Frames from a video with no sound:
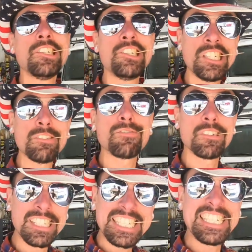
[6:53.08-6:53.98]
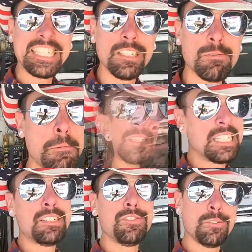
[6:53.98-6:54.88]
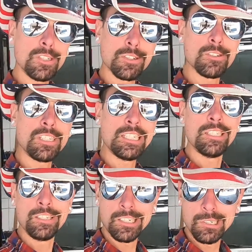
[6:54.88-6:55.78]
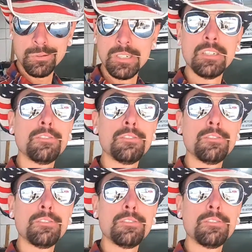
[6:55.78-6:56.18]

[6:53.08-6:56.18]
Chevrolet. And if you also didn't know,